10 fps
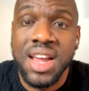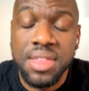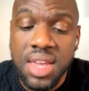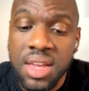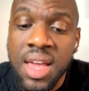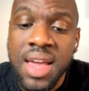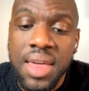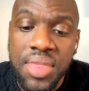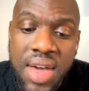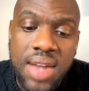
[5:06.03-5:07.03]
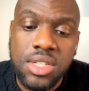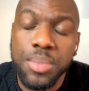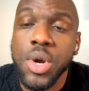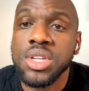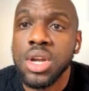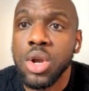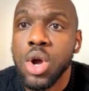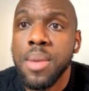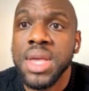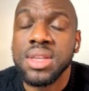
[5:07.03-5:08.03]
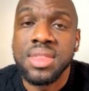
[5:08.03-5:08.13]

I think that particular comment